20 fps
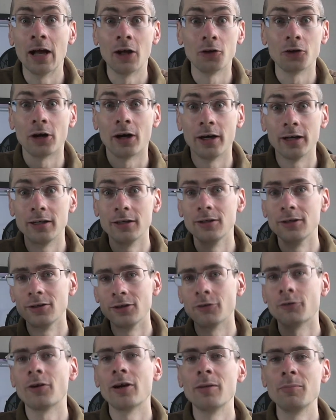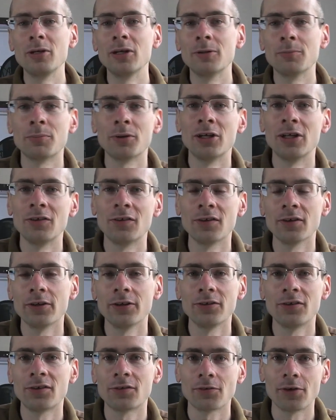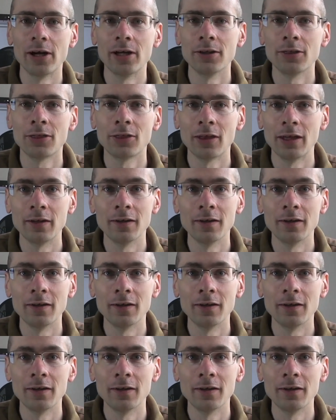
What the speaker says: Al-Qaeda in the Arabian Peninsula's strength.